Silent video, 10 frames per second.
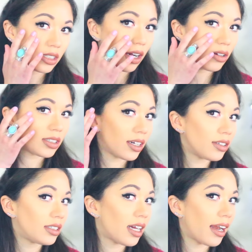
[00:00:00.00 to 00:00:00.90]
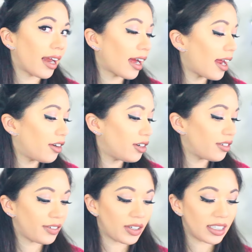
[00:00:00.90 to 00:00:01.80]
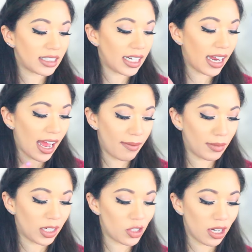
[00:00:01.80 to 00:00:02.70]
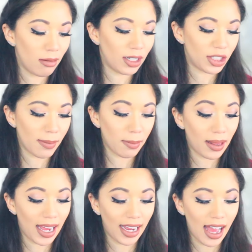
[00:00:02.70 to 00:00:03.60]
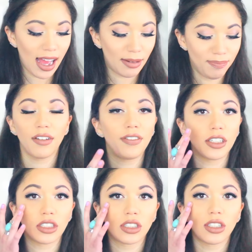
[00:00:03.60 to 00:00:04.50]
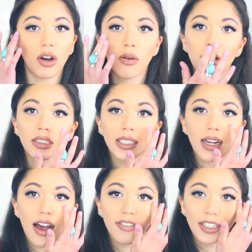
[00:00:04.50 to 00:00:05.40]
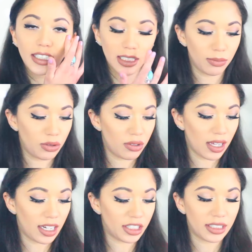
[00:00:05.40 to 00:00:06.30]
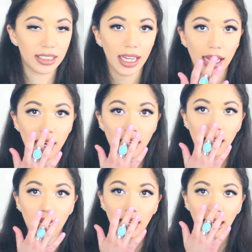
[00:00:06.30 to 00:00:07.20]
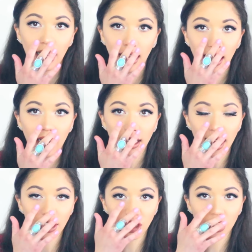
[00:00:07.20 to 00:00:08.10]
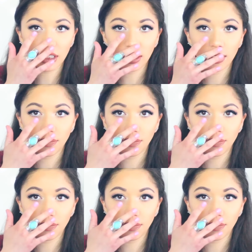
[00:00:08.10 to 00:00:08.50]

so, so stunning. I don't know if you can see it. I'm not sure how much I'm applying on. It feels so soft and smooth on your skin, and I just,